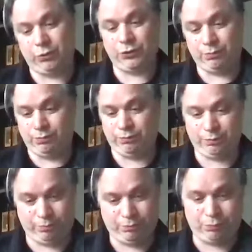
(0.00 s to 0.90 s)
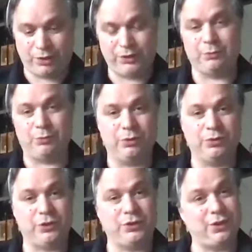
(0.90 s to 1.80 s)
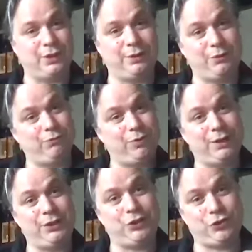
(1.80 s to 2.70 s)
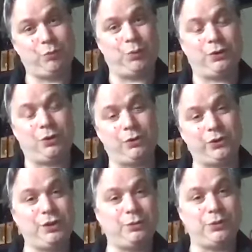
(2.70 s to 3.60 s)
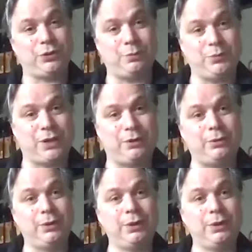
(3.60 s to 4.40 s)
just press the buttons until a really stupid chord sequence comes out.